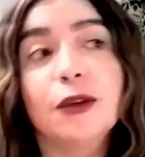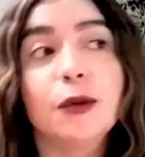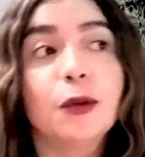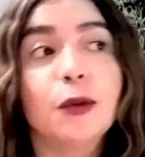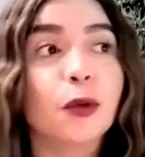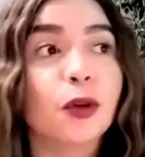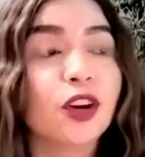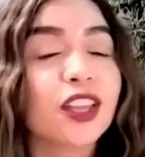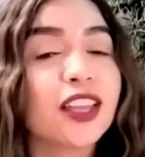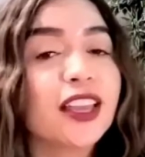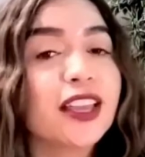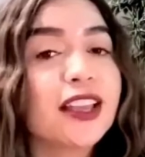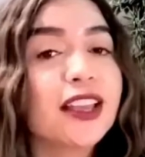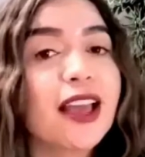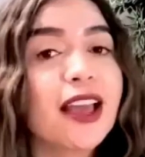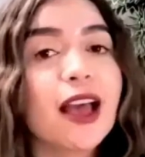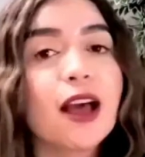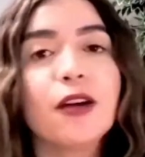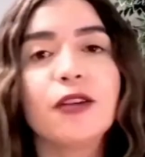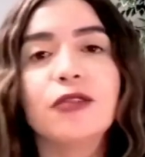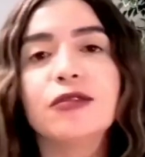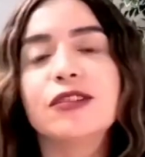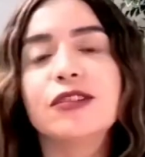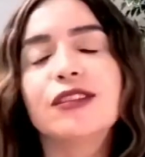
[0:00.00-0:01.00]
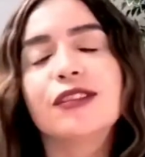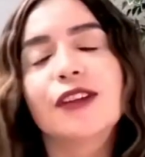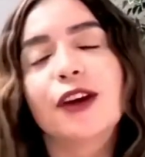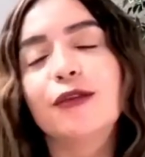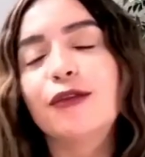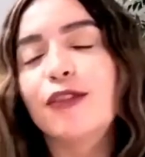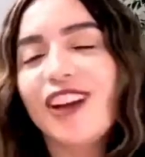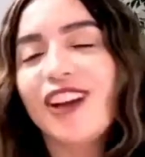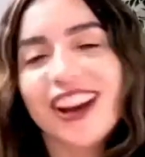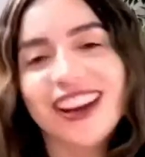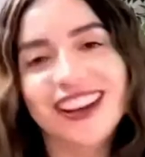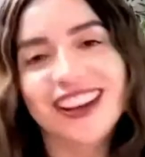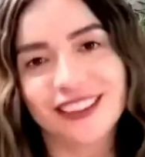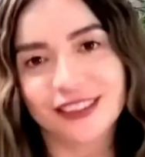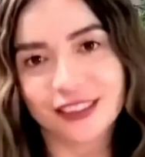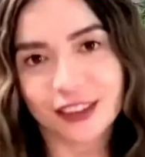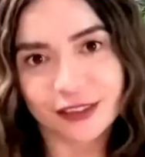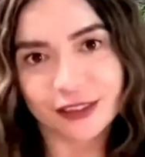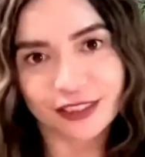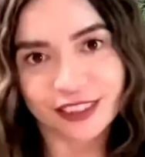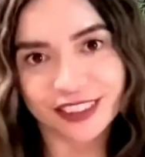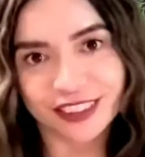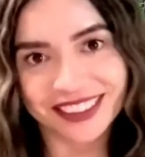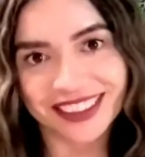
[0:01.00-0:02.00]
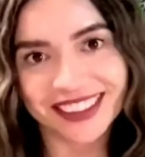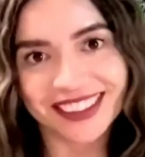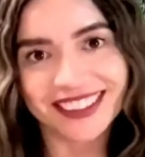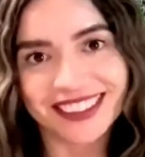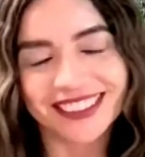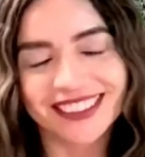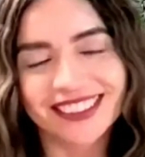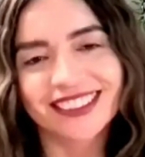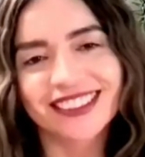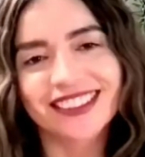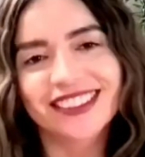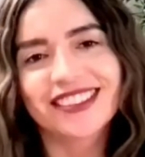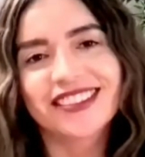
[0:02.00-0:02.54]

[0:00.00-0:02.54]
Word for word: working out, a variety of different things.